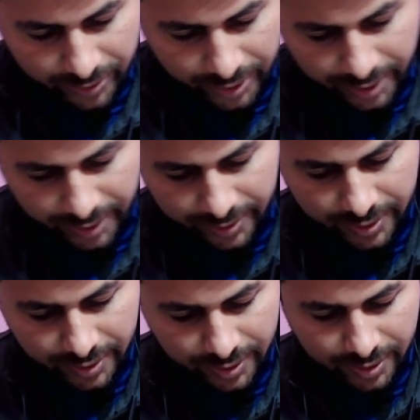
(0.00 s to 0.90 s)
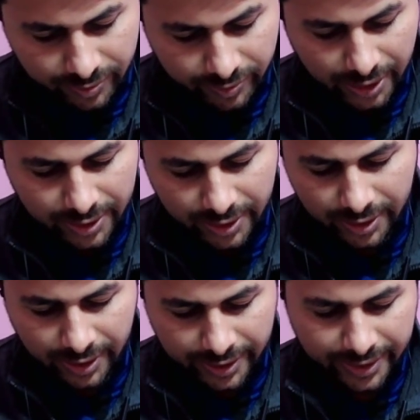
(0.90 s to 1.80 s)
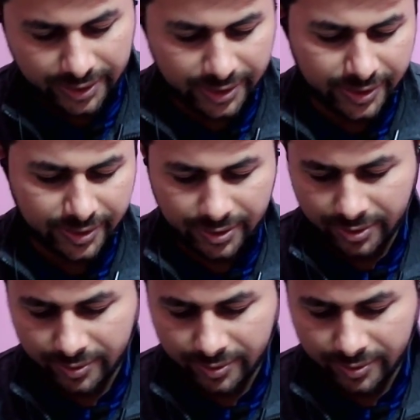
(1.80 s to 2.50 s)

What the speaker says: what? Work done against